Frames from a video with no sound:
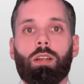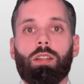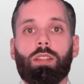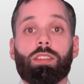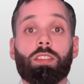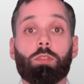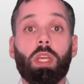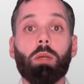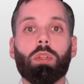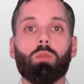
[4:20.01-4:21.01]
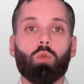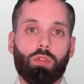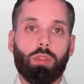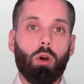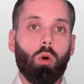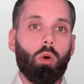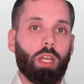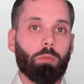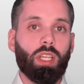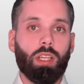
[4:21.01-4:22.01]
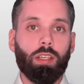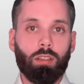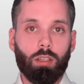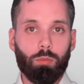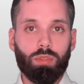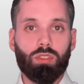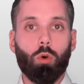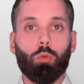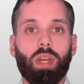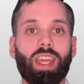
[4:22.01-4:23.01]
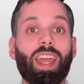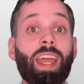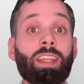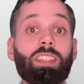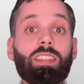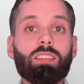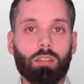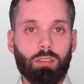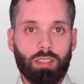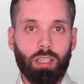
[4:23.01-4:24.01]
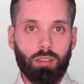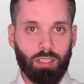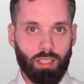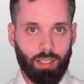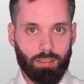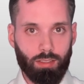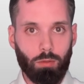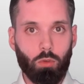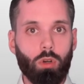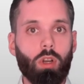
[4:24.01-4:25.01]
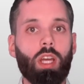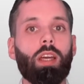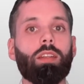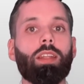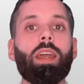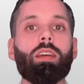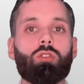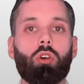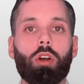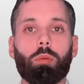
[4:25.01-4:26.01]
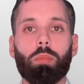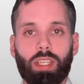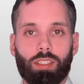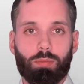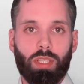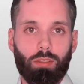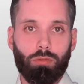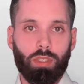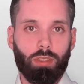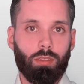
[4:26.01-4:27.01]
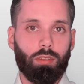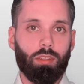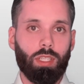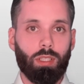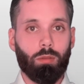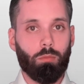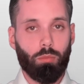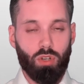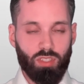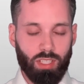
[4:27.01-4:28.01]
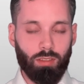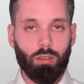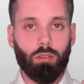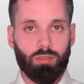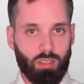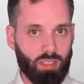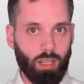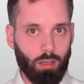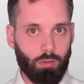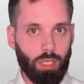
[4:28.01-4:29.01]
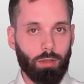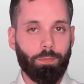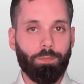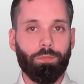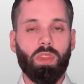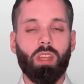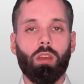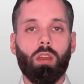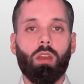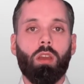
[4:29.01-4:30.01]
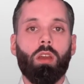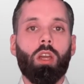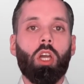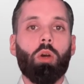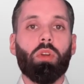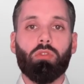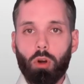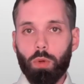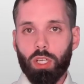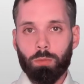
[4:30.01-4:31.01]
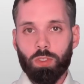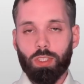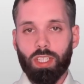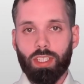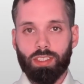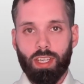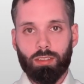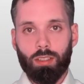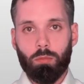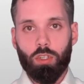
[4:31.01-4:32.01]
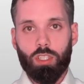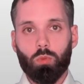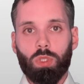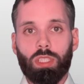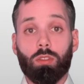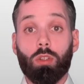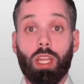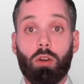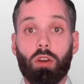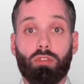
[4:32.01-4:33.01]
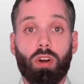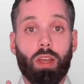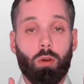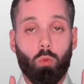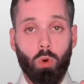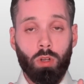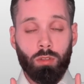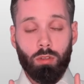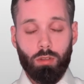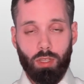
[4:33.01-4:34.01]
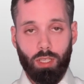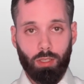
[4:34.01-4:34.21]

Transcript: Since people with low and middle incomes don't pay any solidarity tax anymore, they enjoy the biggest benefit in percent of their salary. Before we come to the exact numbers, we need to clarify one thing.